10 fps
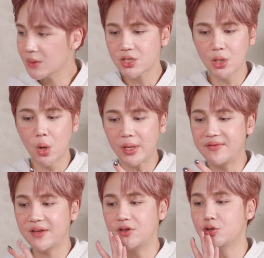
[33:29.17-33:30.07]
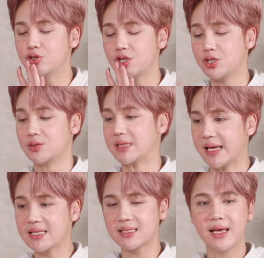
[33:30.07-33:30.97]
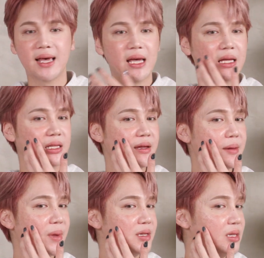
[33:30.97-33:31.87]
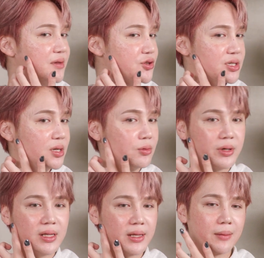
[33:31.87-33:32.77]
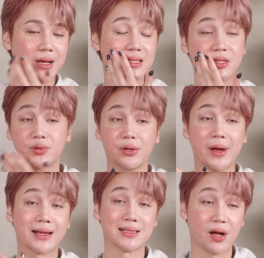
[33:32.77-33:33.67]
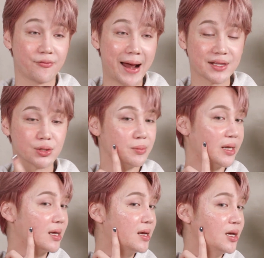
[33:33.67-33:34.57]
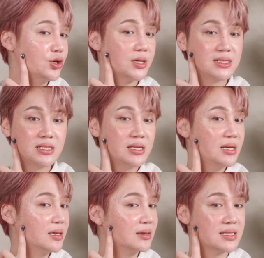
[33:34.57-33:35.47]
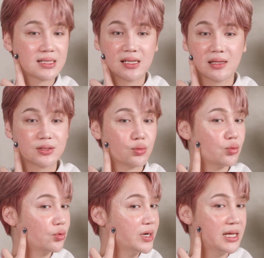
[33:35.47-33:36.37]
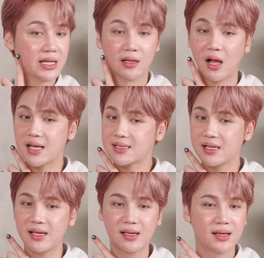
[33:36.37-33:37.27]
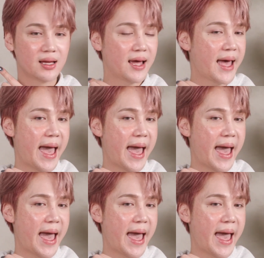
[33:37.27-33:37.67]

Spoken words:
So even if you just use this, it leaves your skin really, like my skin's really red because I got Fraxel, but you can see the skin looks really glossy. Mm-hmm.